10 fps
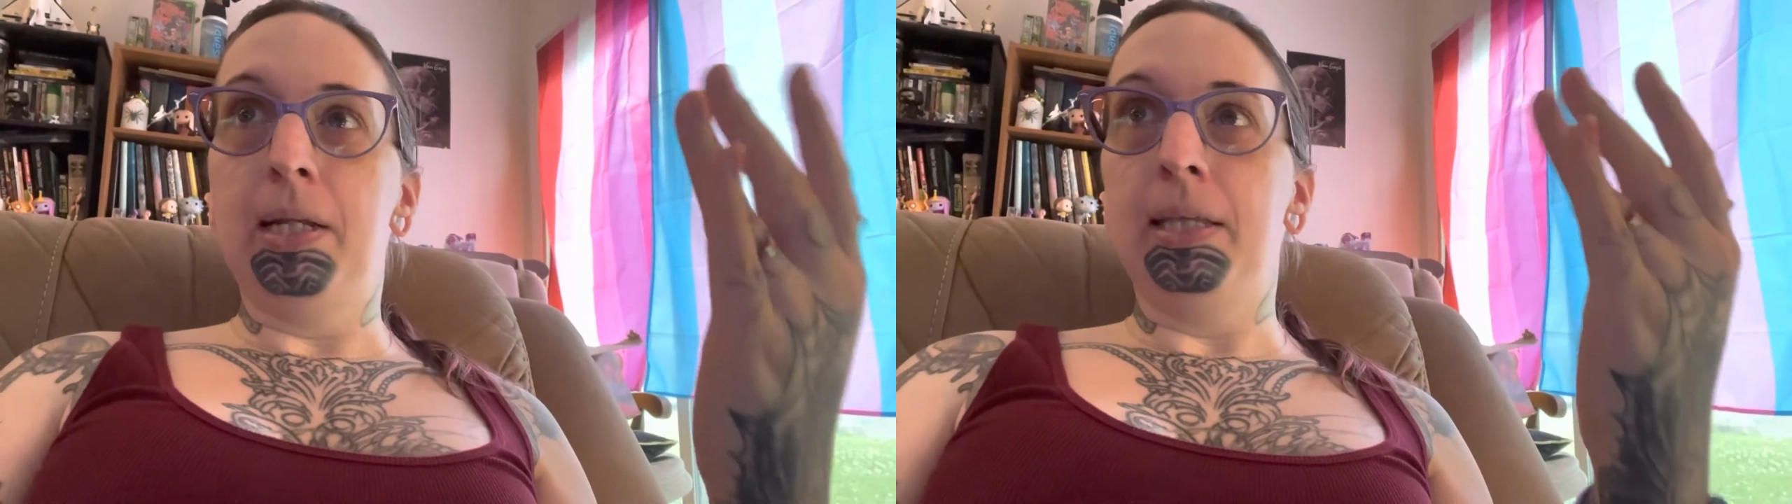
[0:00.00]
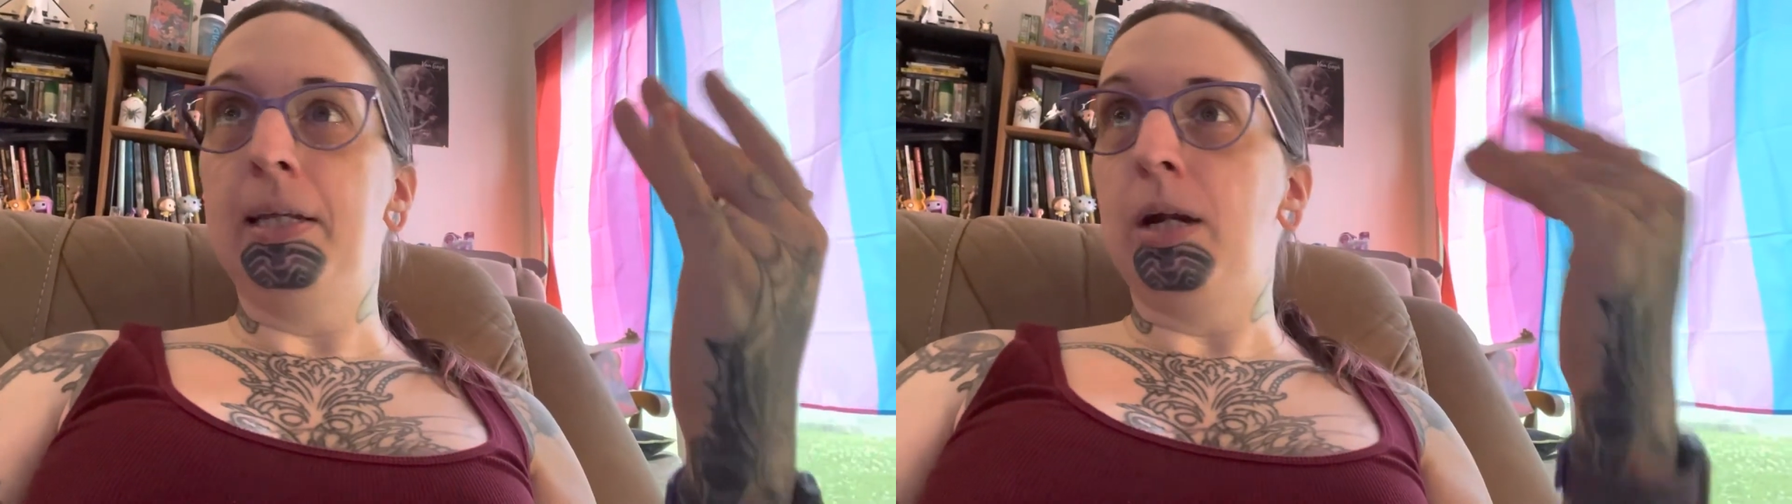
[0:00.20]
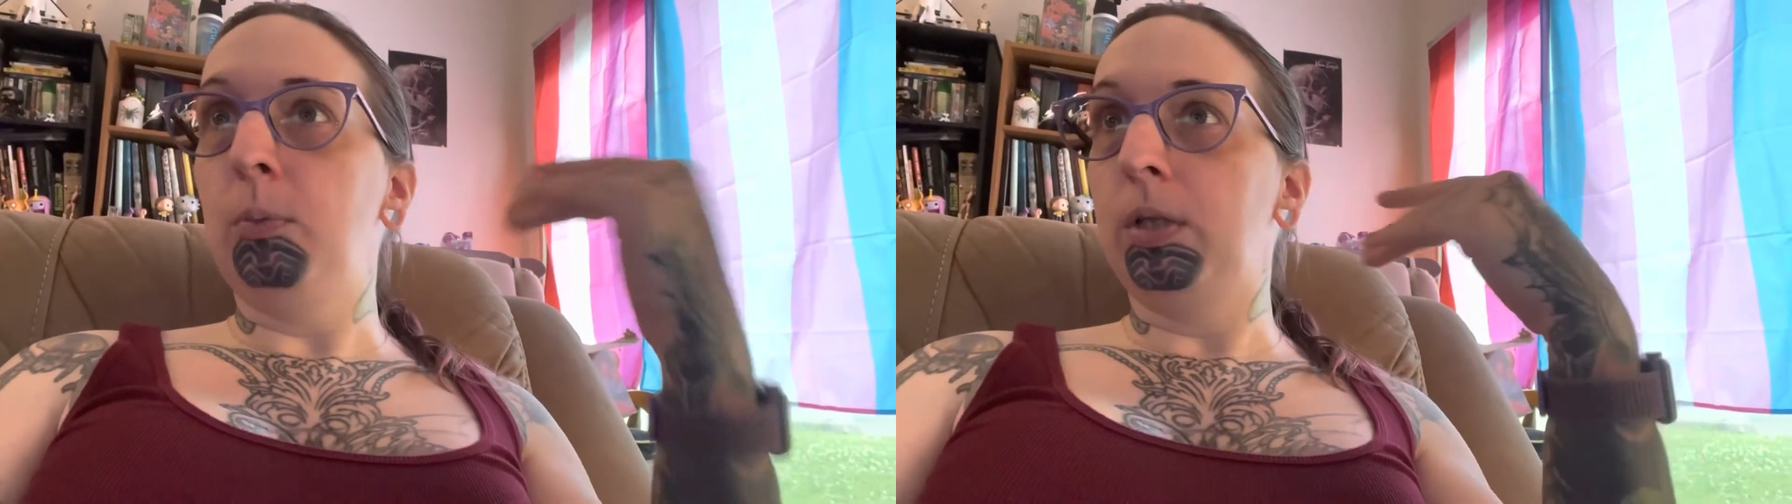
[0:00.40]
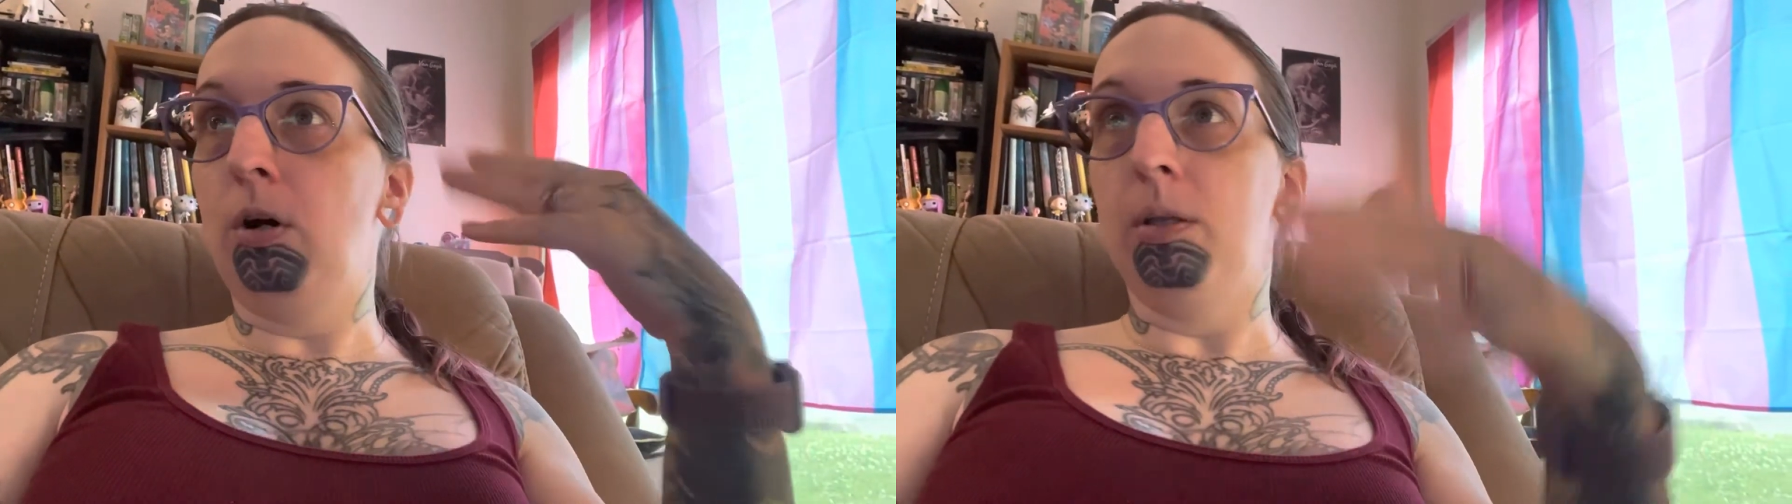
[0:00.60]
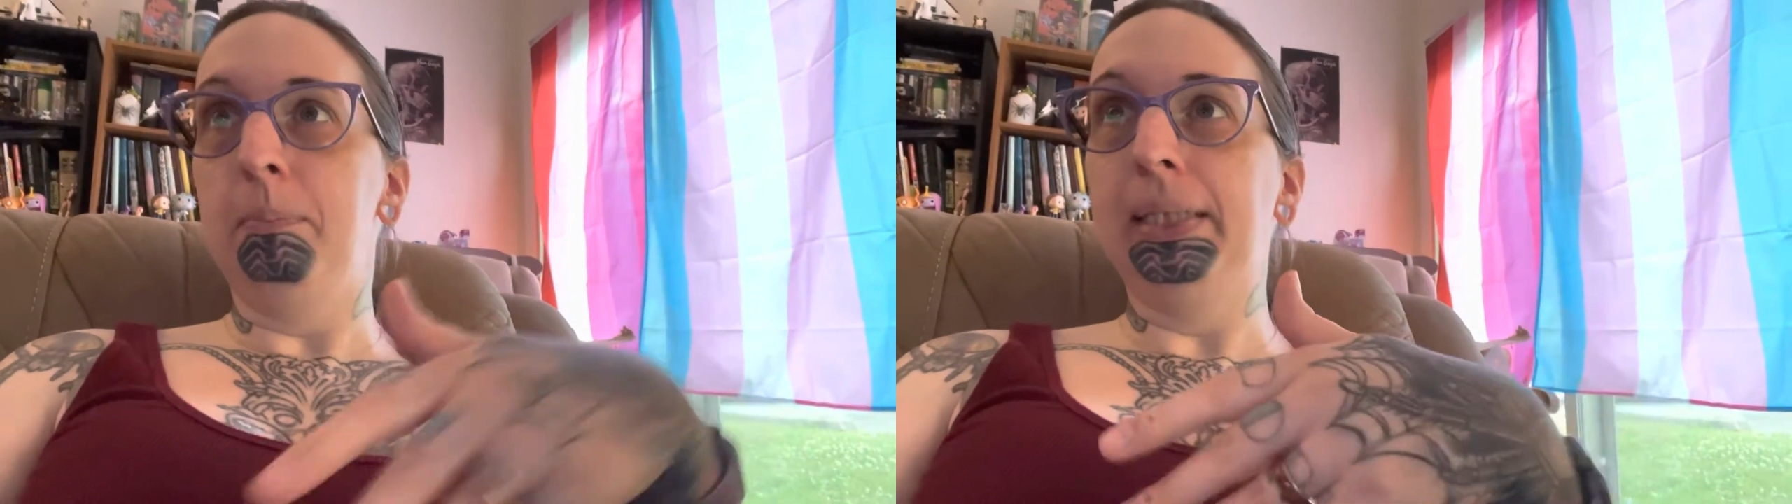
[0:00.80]
in there with
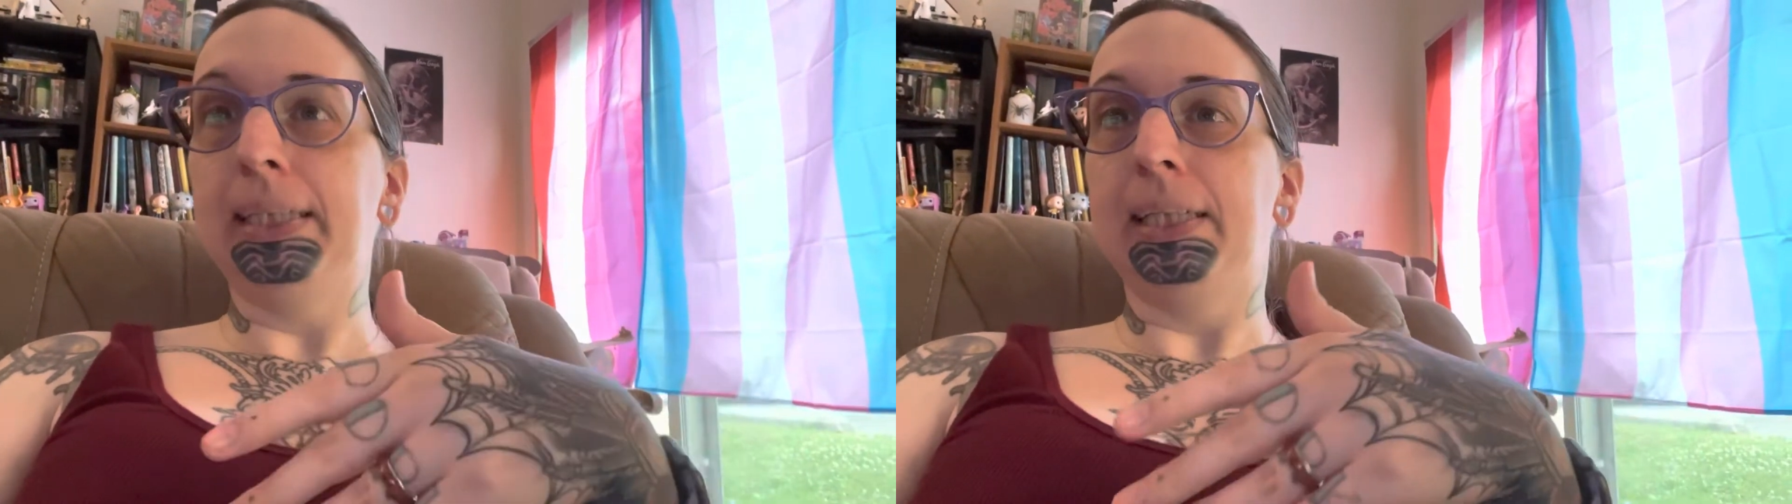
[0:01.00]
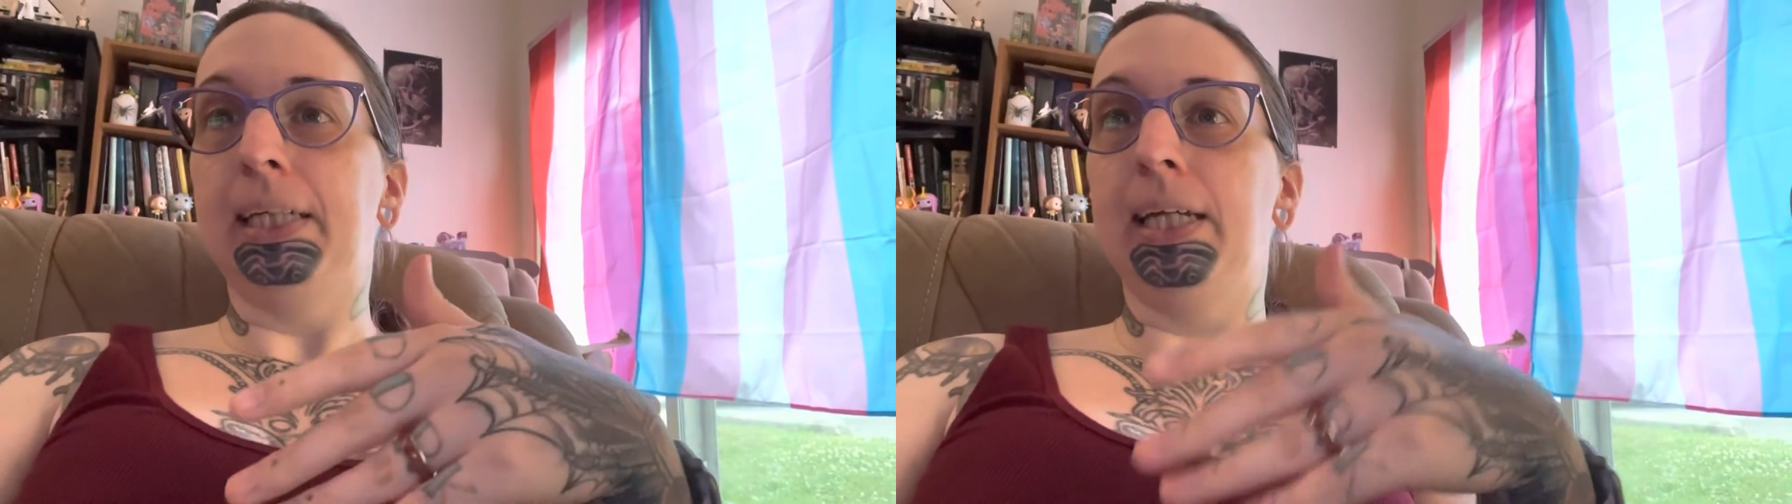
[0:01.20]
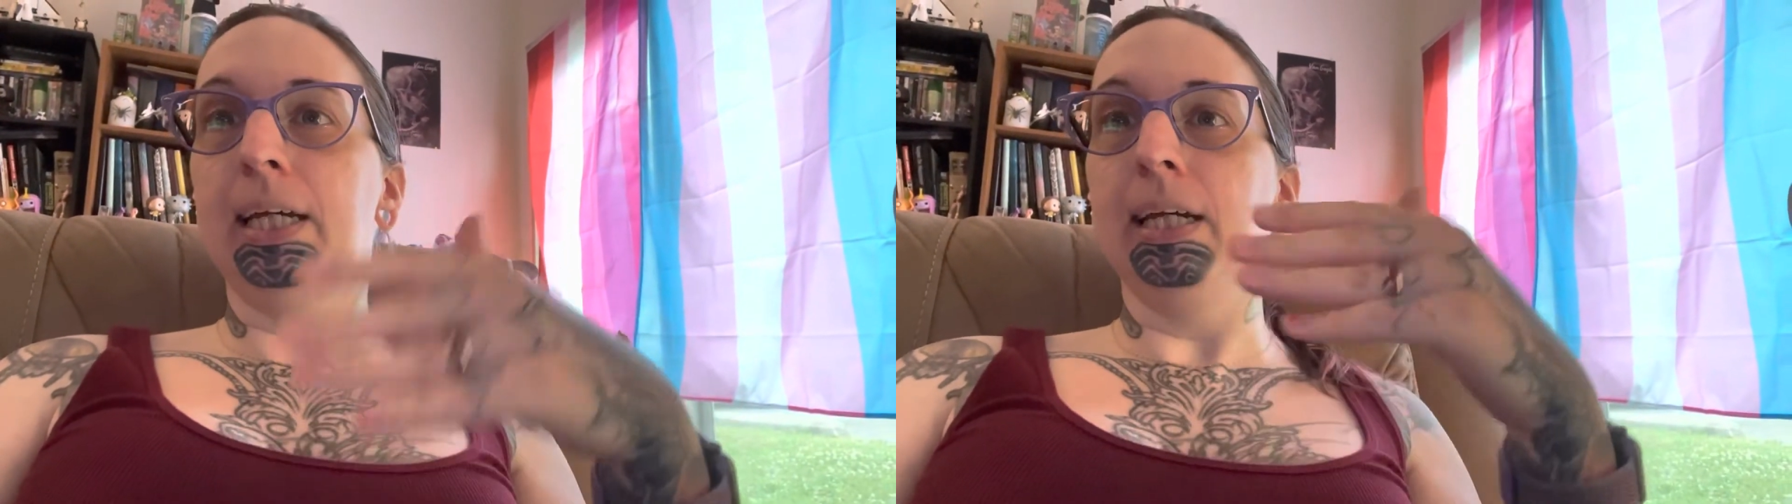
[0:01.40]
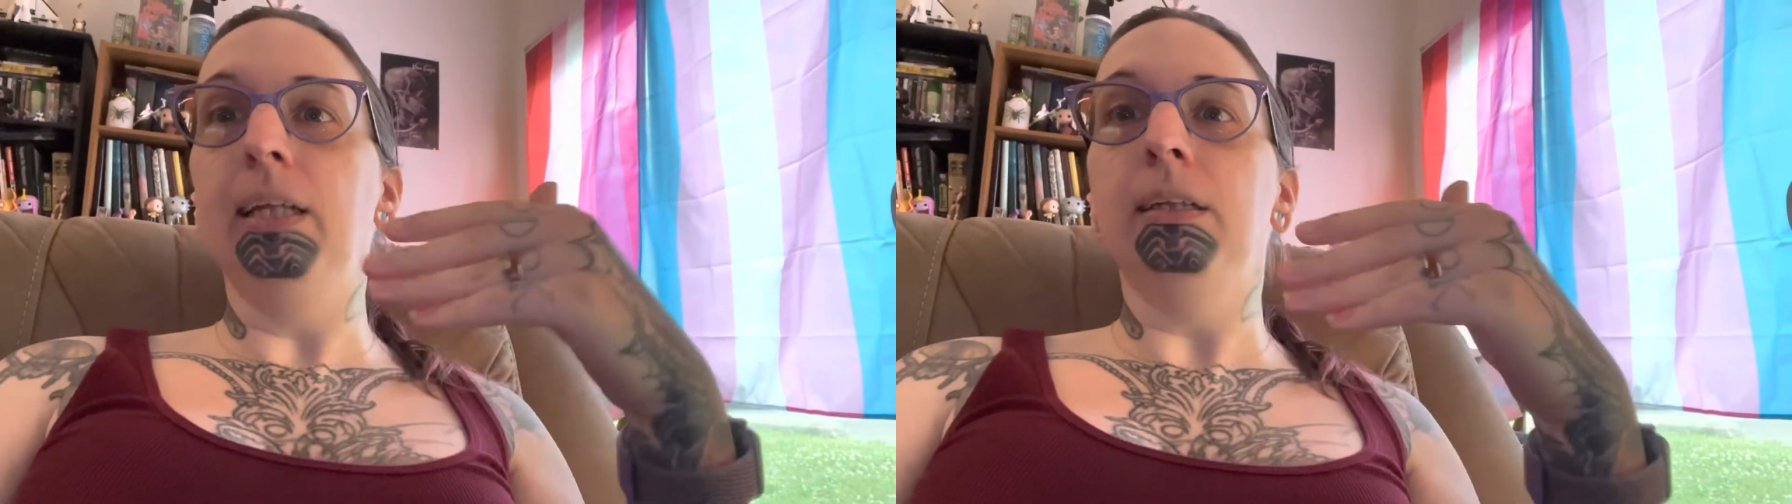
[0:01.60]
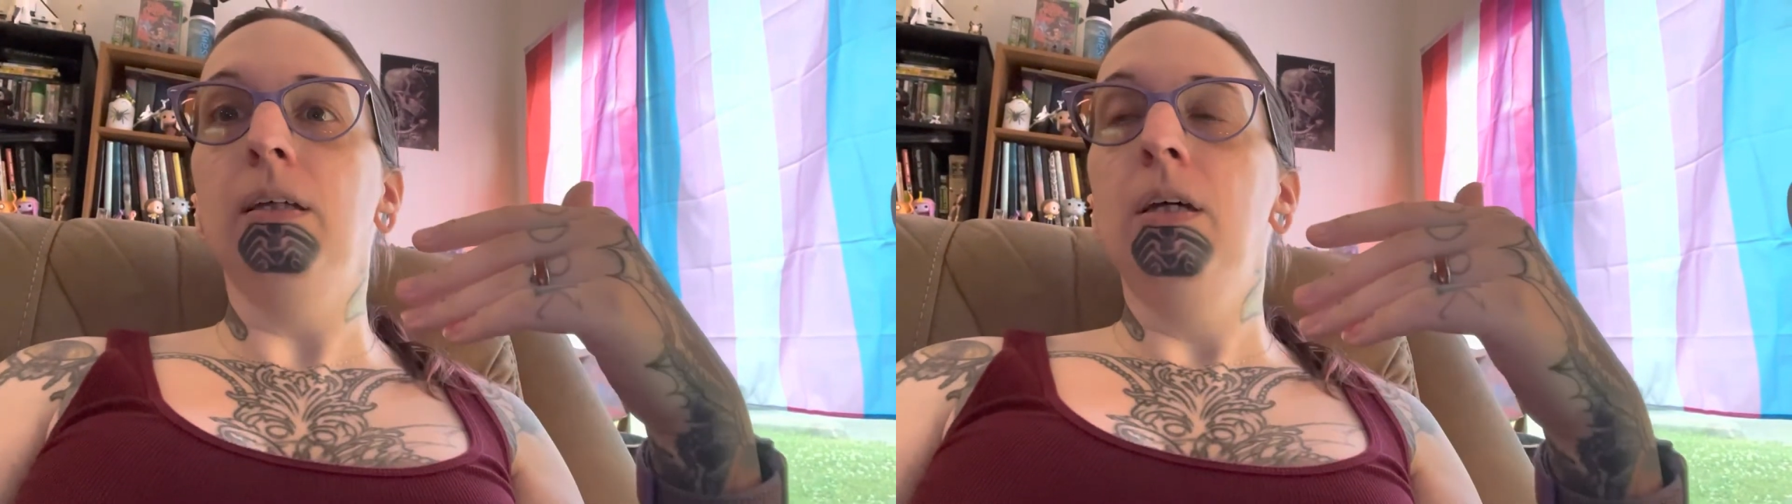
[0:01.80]
all the misting
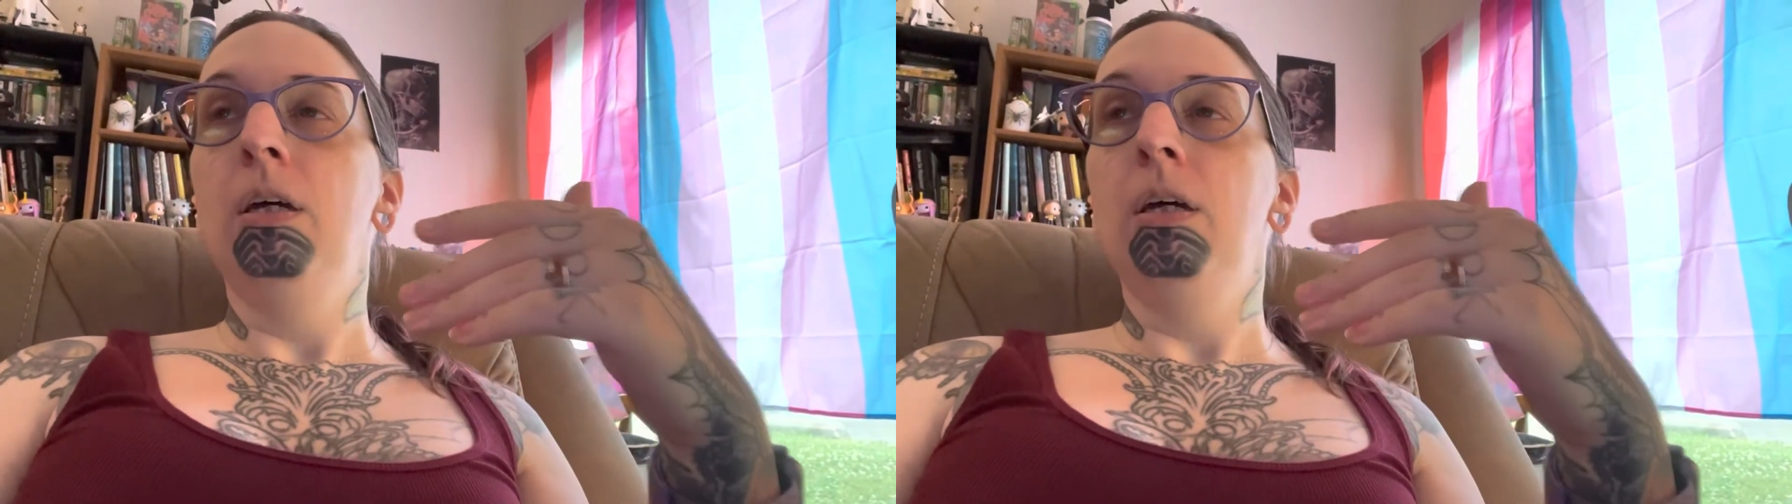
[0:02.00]
and